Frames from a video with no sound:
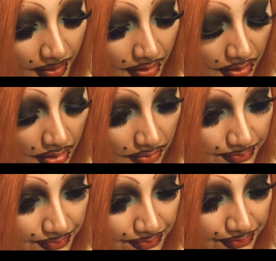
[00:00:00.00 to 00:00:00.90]

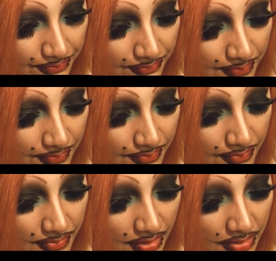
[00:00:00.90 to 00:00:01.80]

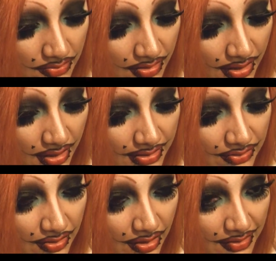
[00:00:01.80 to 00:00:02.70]
So yeah, I
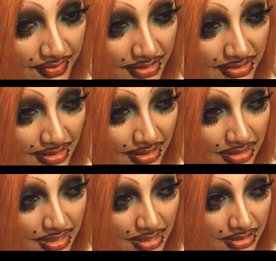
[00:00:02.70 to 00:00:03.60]
do a lot of things like
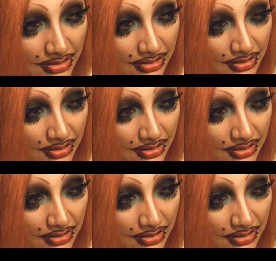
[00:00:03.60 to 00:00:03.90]
that.